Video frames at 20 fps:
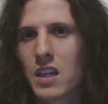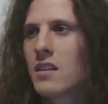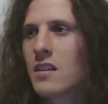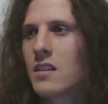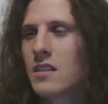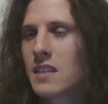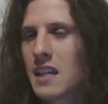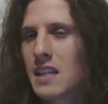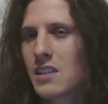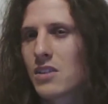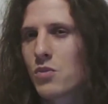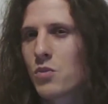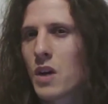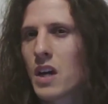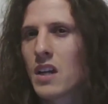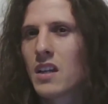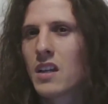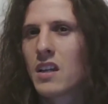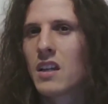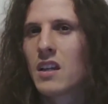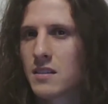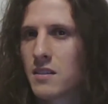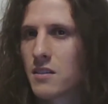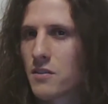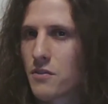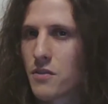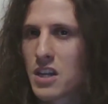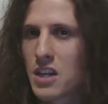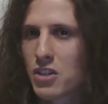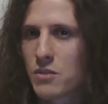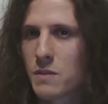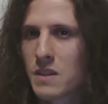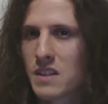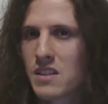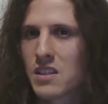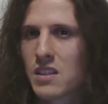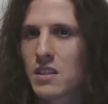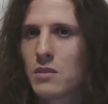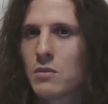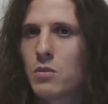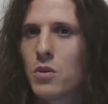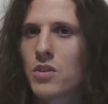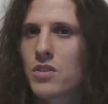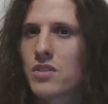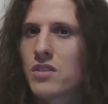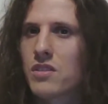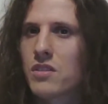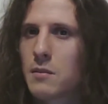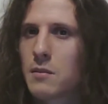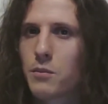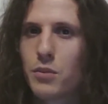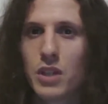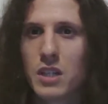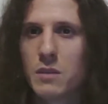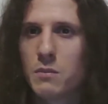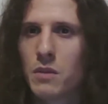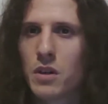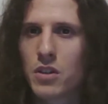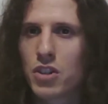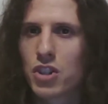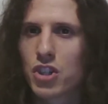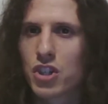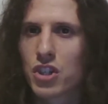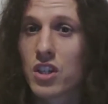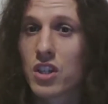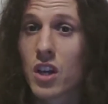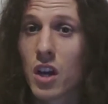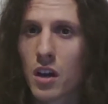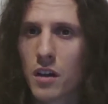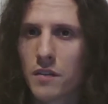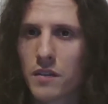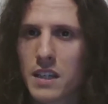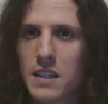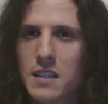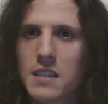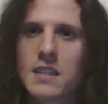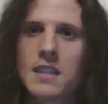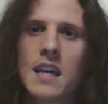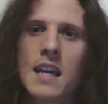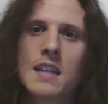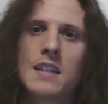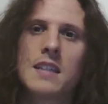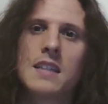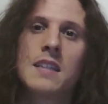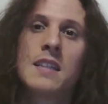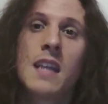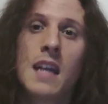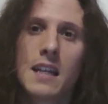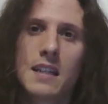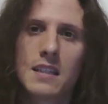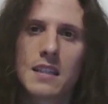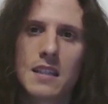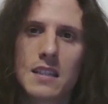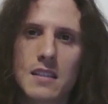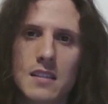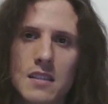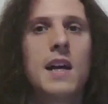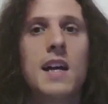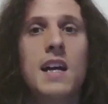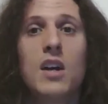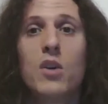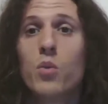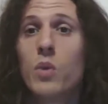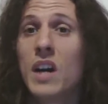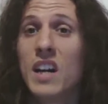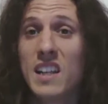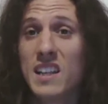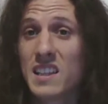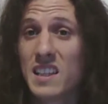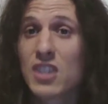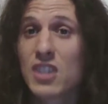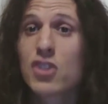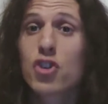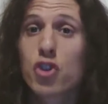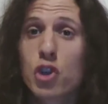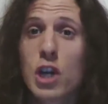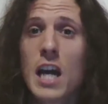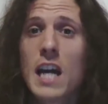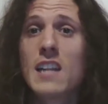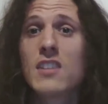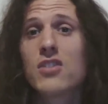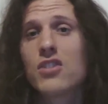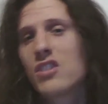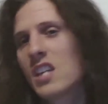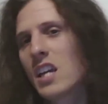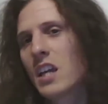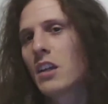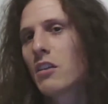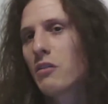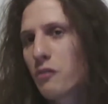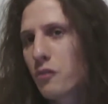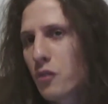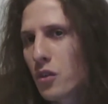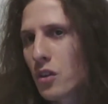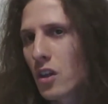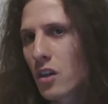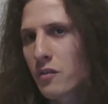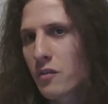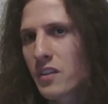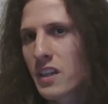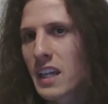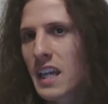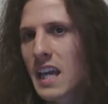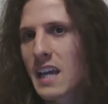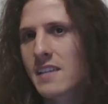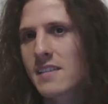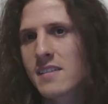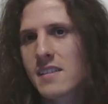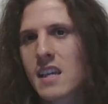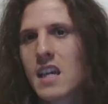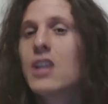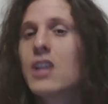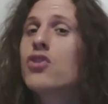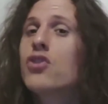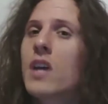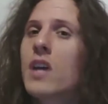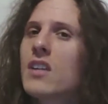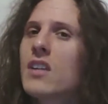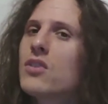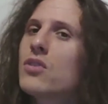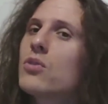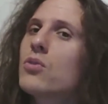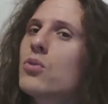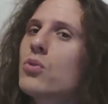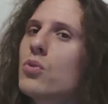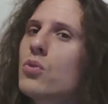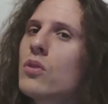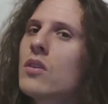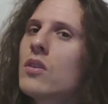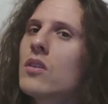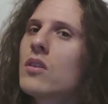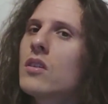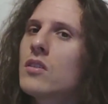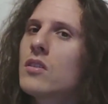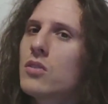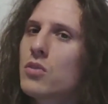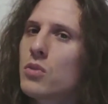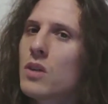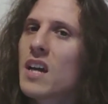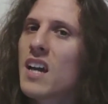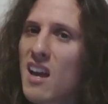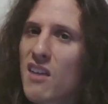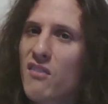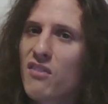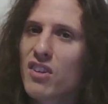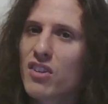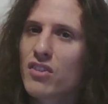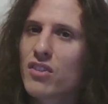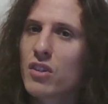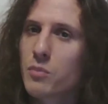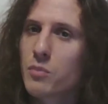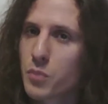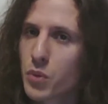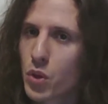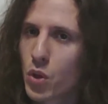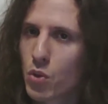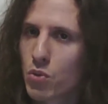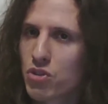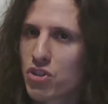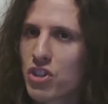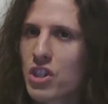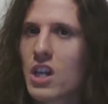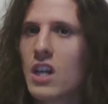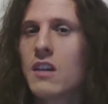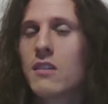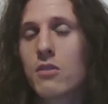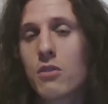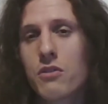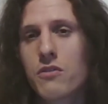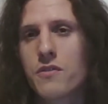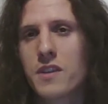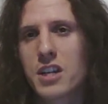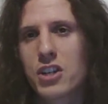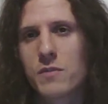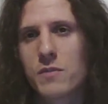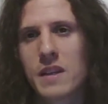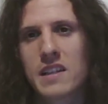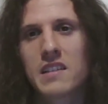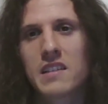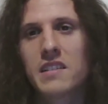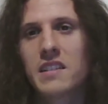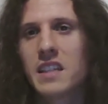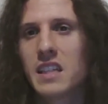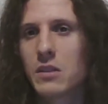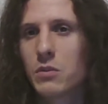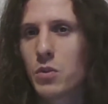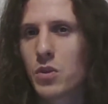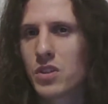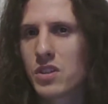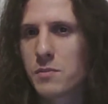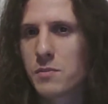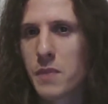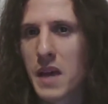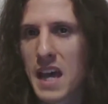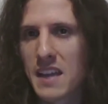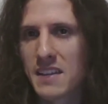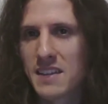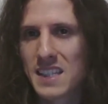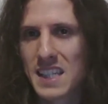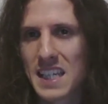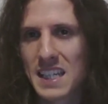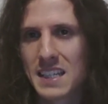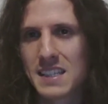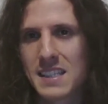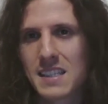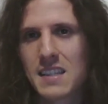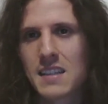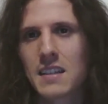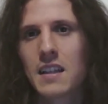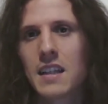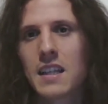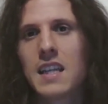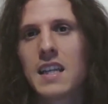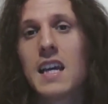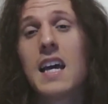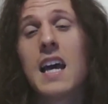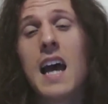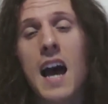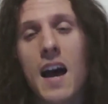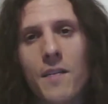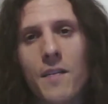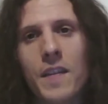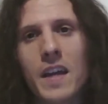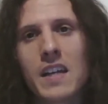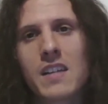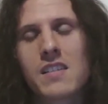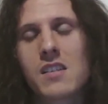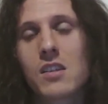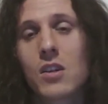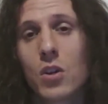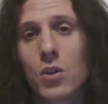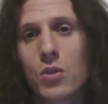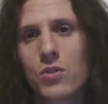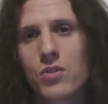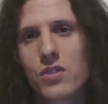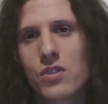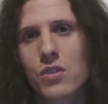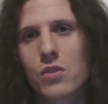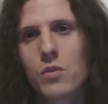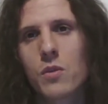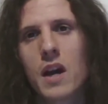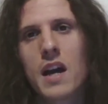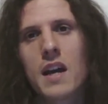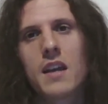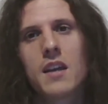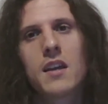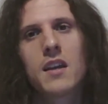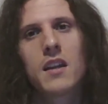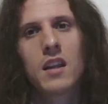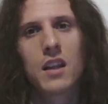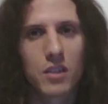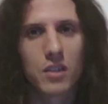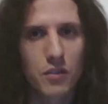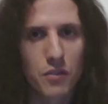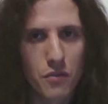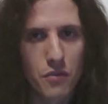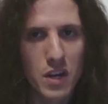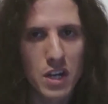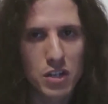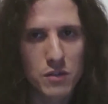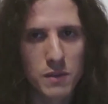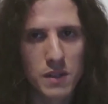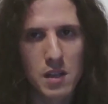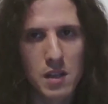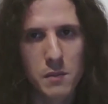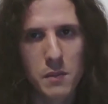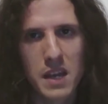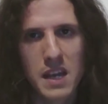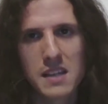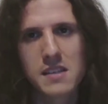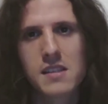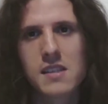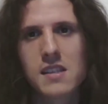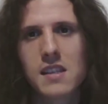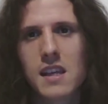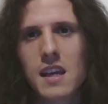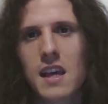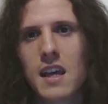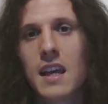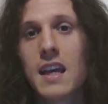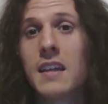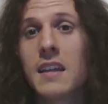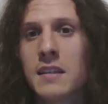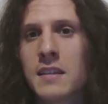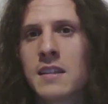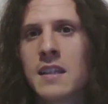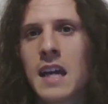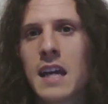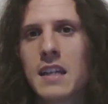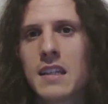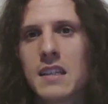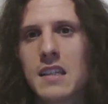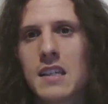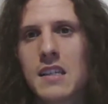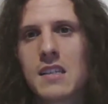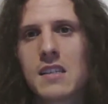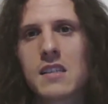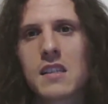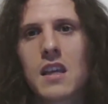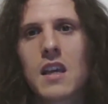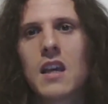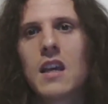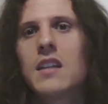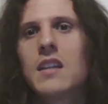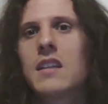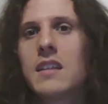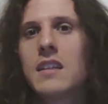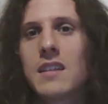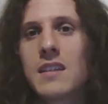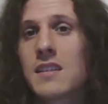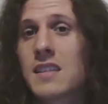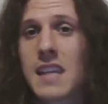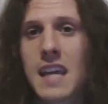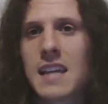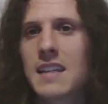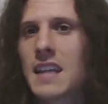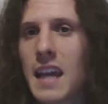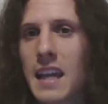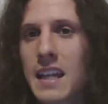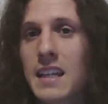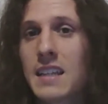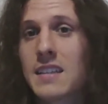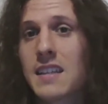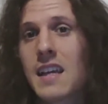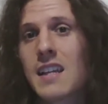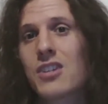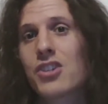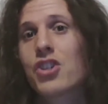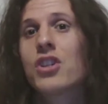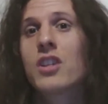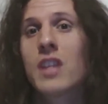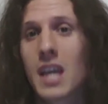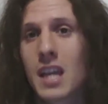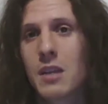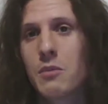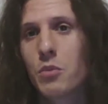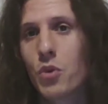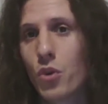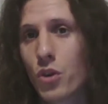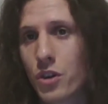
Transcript: That's why thrash metal was pretty much gone in the 1990s. While they tried to take the foot off the gas, tried to do a heavier approach to thrash metal, it was banned instantly, and that's also why a lot of thrash metal bands in the 90s didn't get any attention anymore.